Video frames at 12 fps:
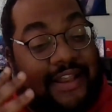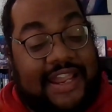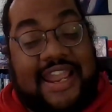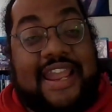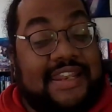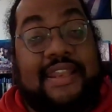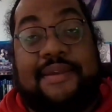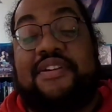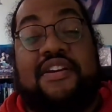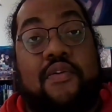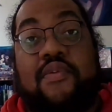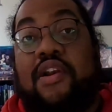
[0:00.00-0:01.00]
And let me
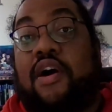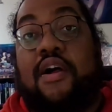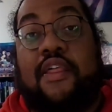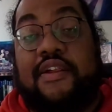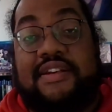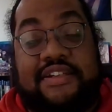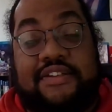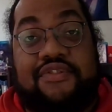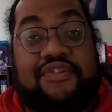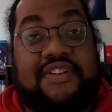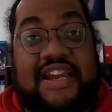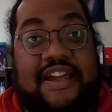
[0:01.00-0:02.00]
know what all the deals
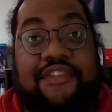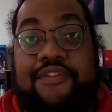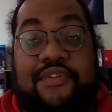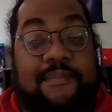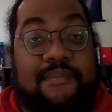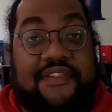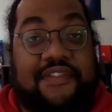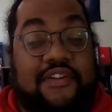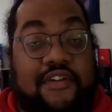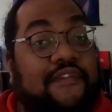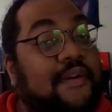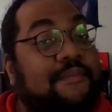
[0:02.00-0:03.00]
you got through the month of
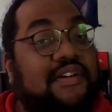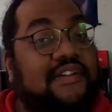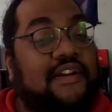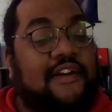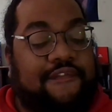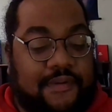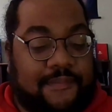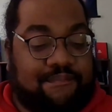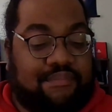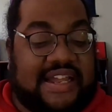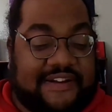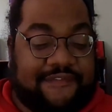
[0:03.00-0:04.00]
November, from
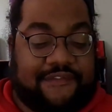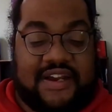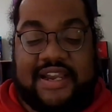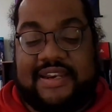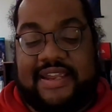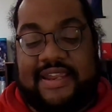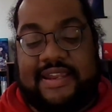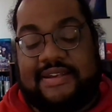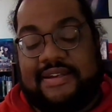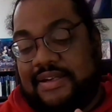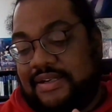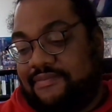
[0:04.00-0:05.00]
Black Friday,
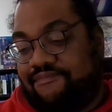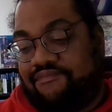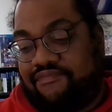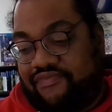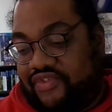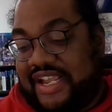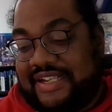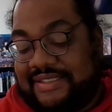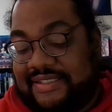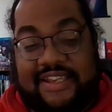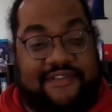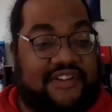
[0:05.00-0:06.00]

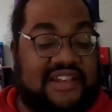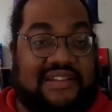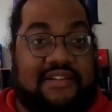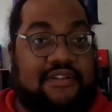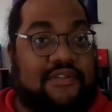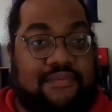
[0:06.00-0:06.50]
Thanksgiving,